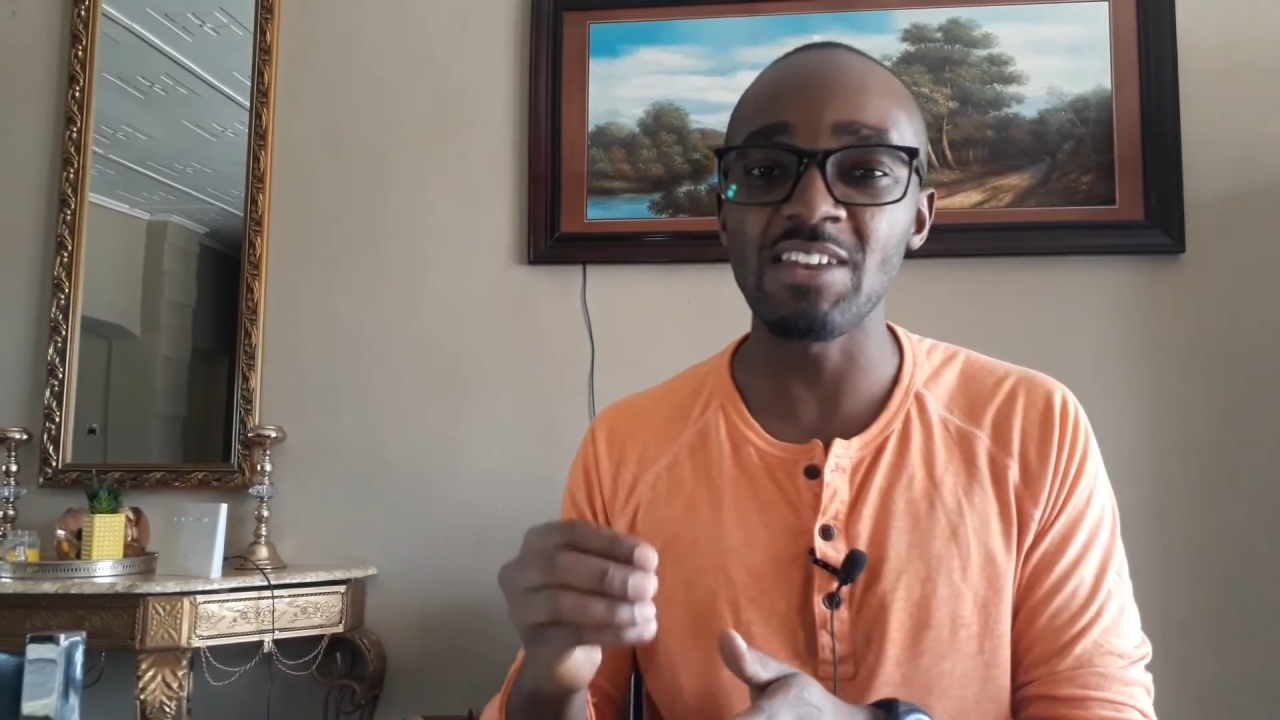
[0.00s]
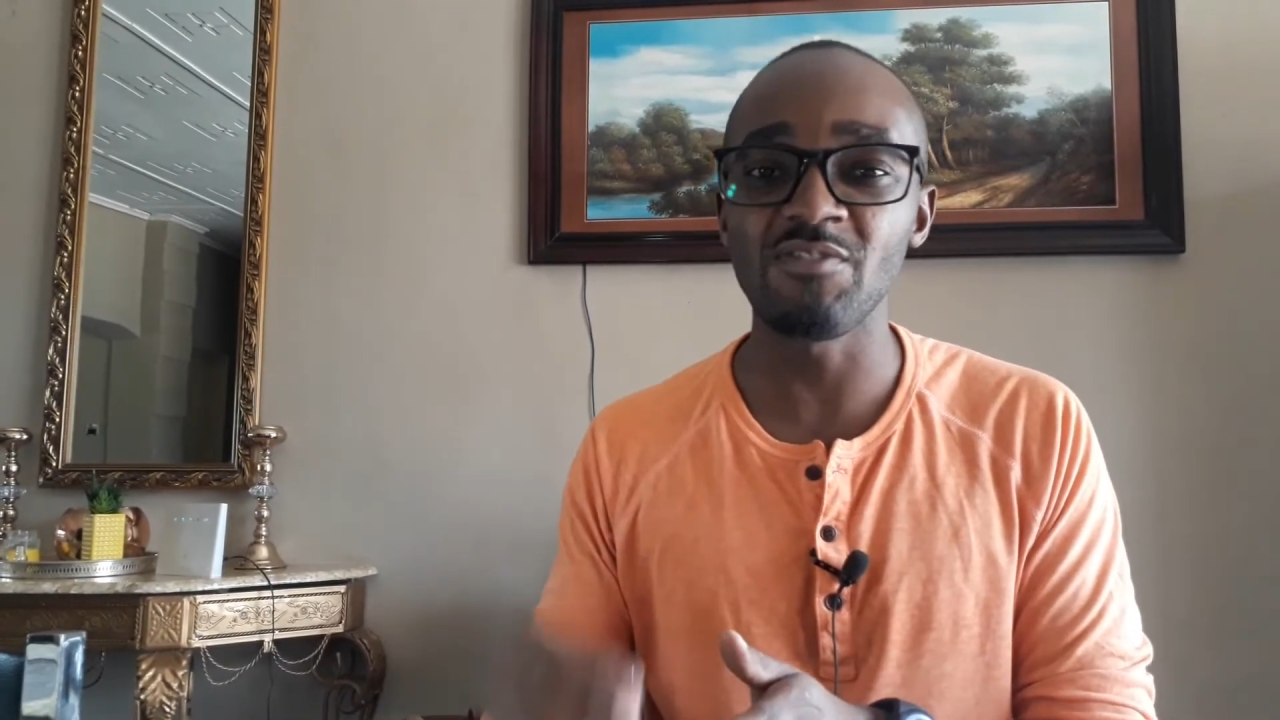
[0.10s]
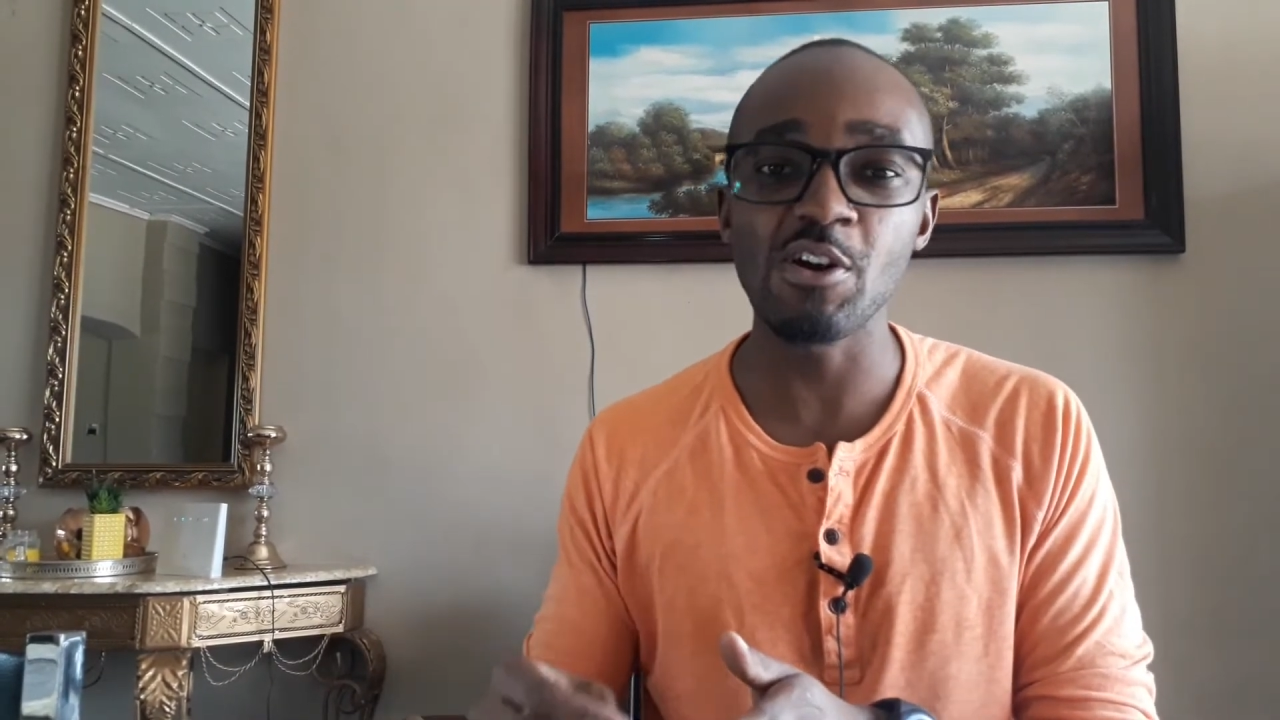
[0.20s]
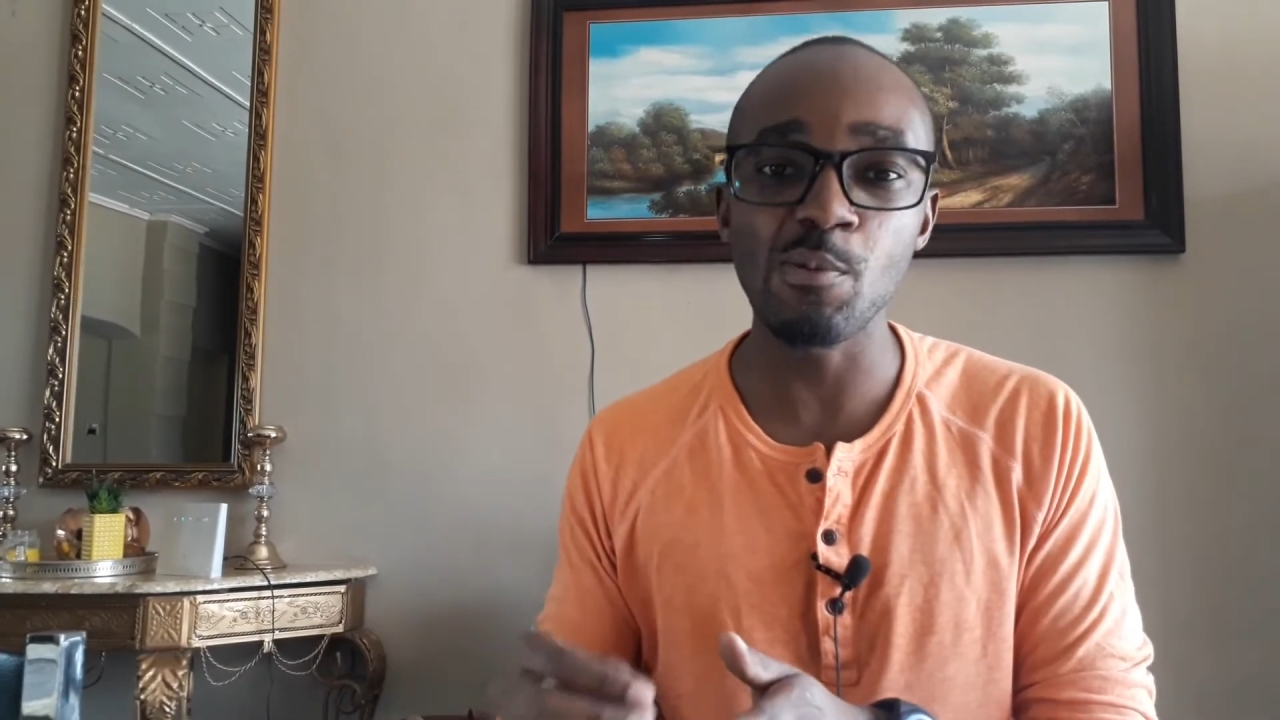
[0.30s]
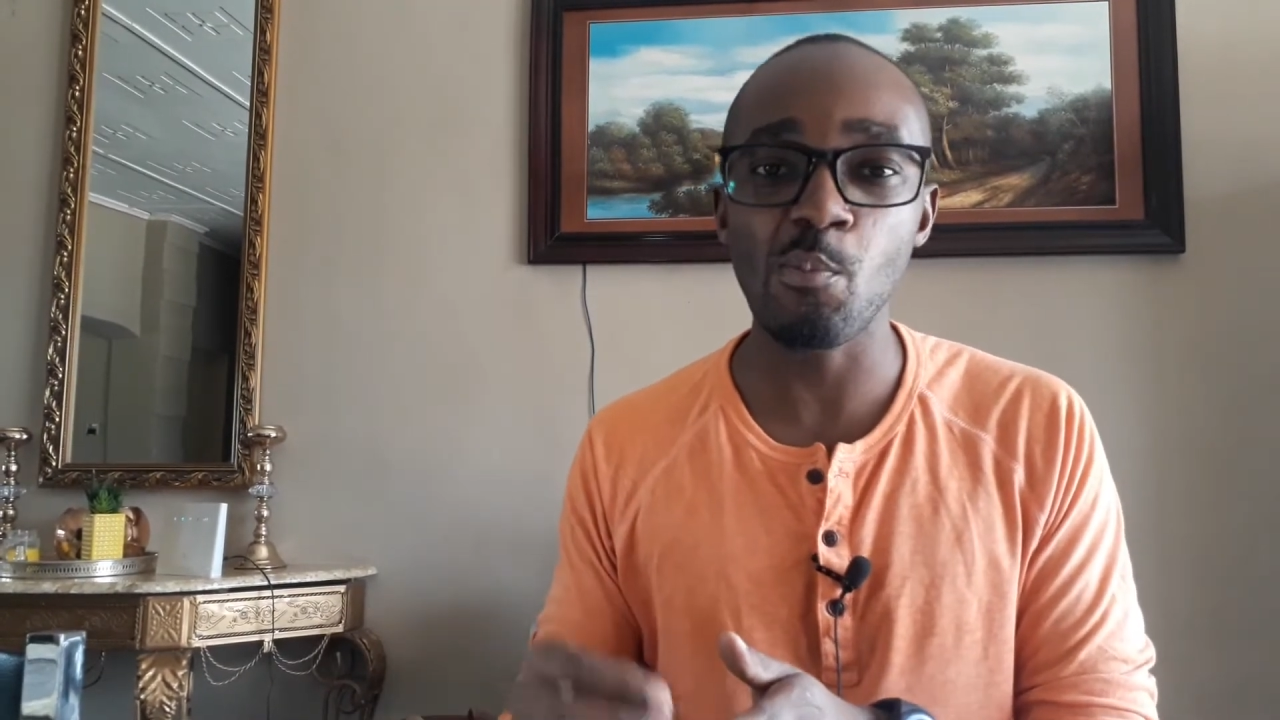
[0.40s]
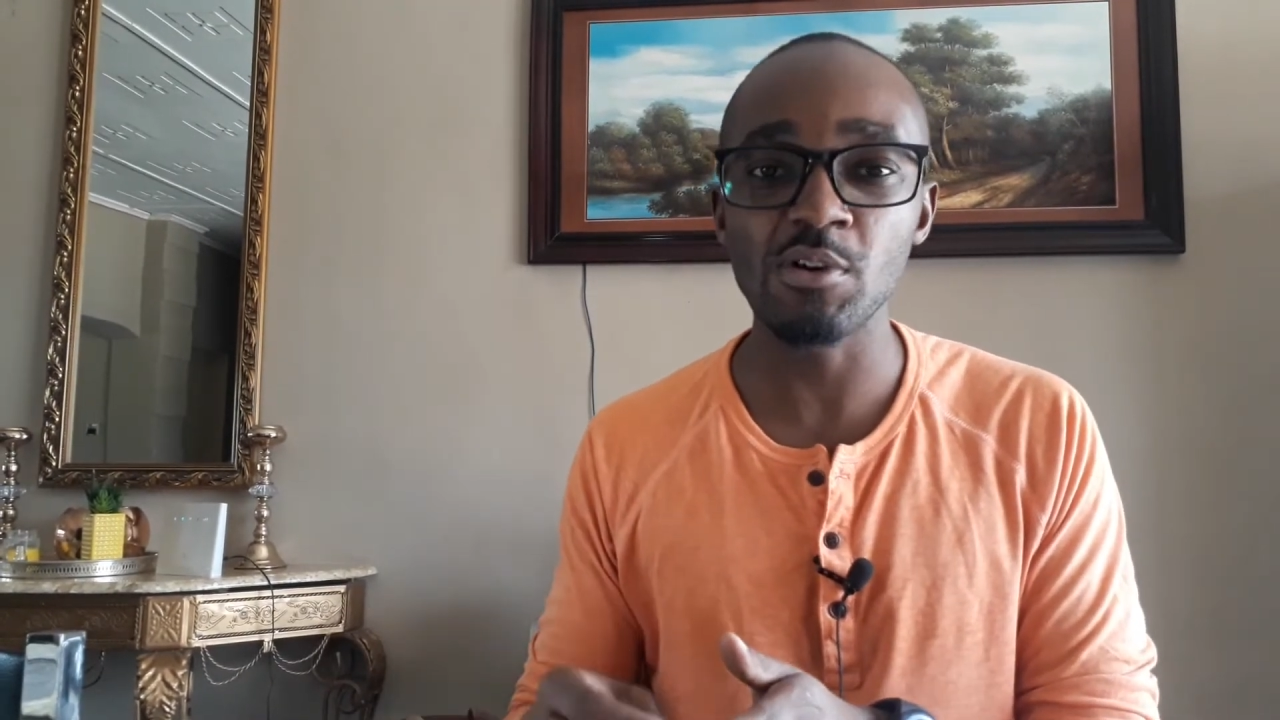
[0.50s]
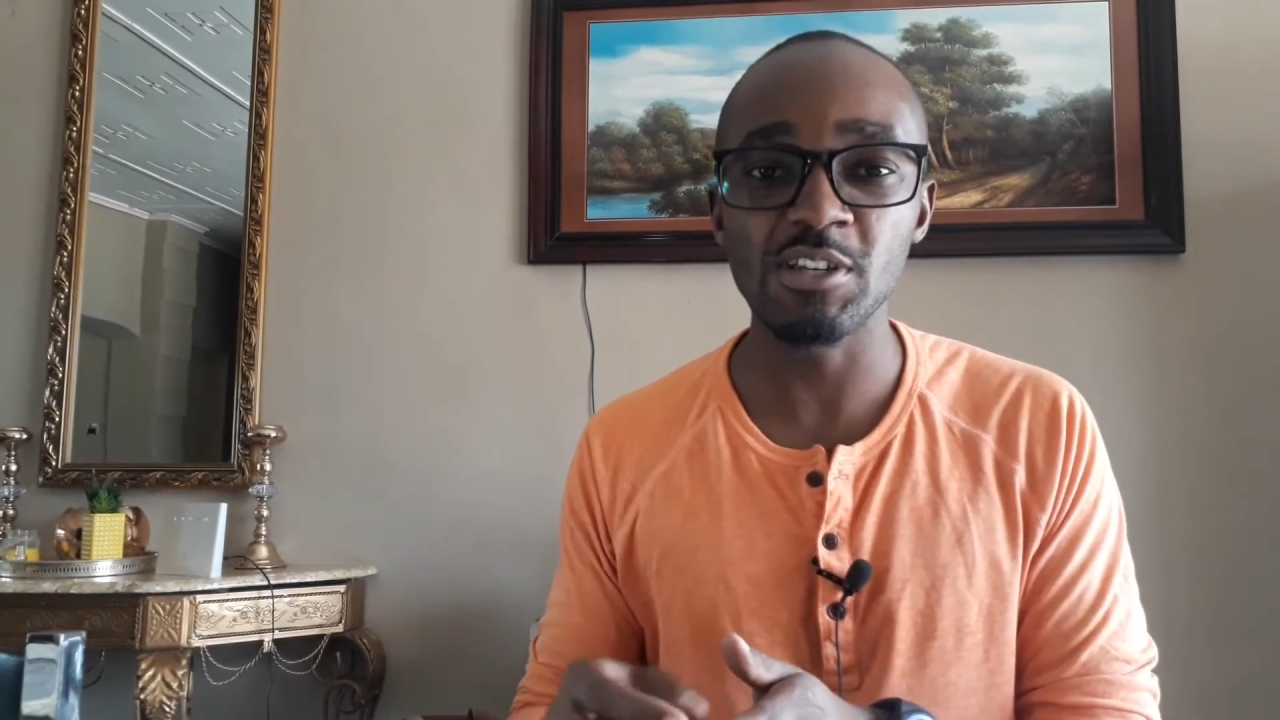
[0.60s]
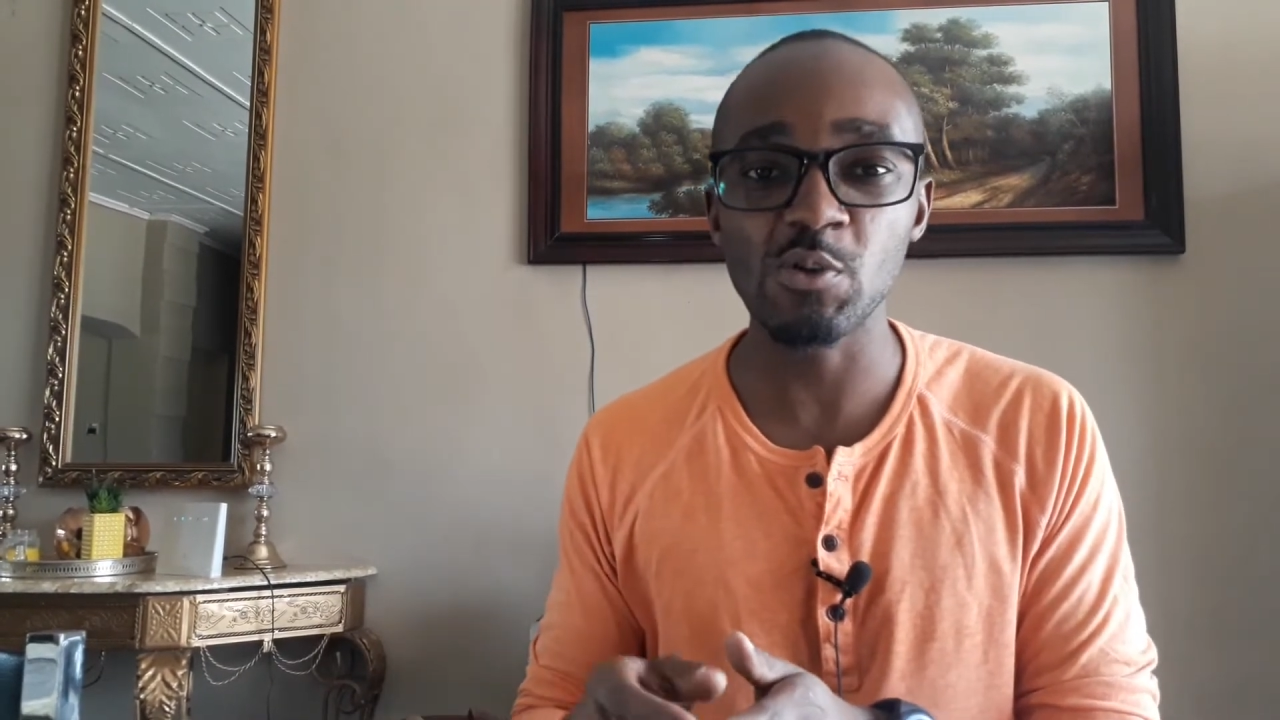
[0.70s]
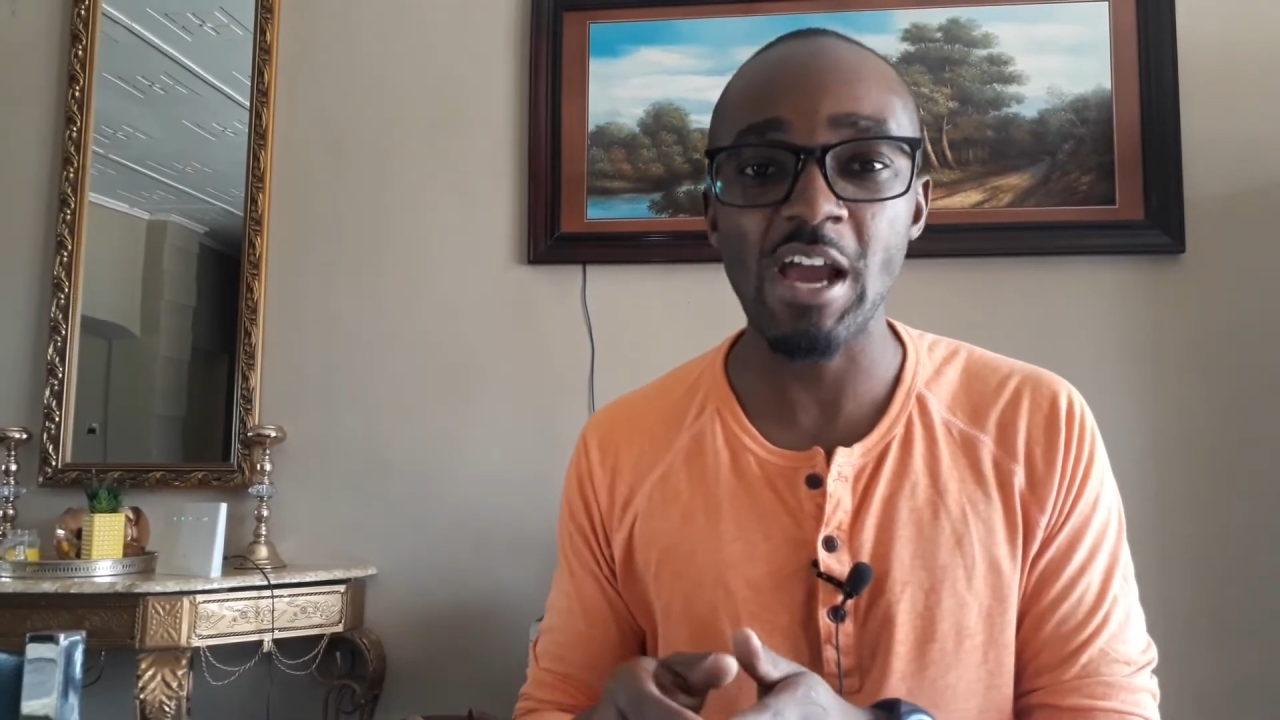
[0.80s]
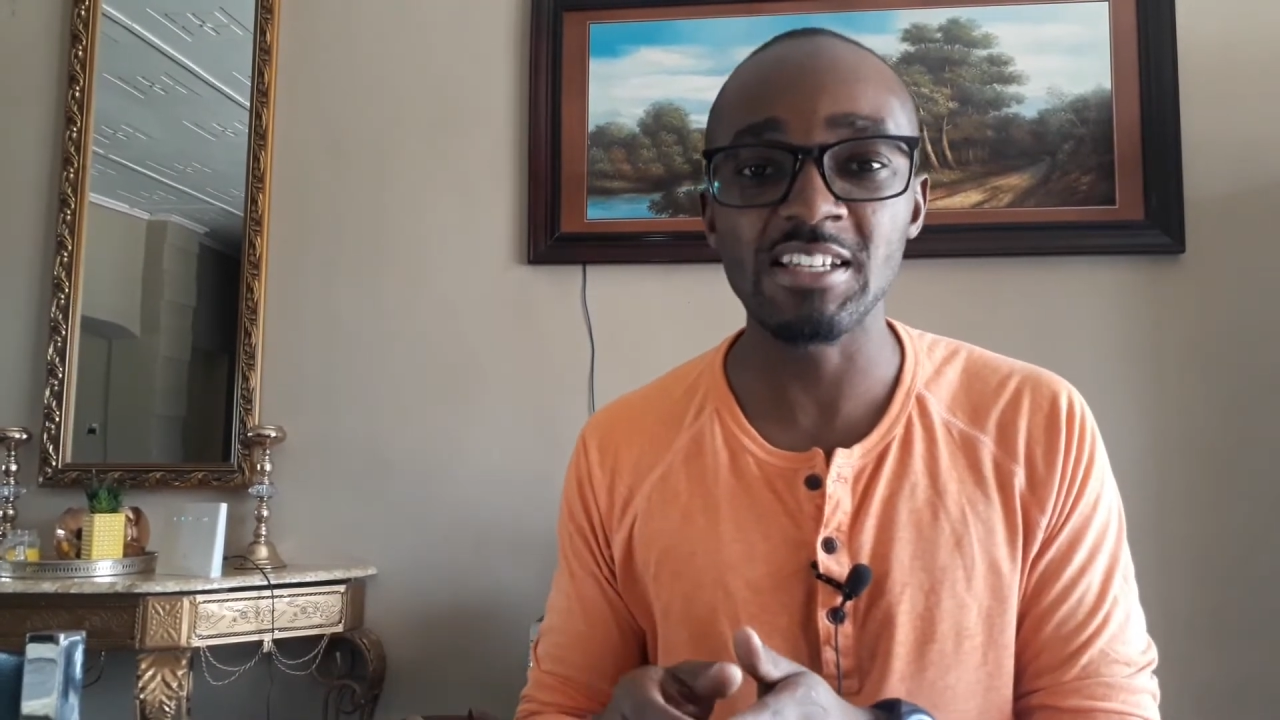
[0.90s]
and very important to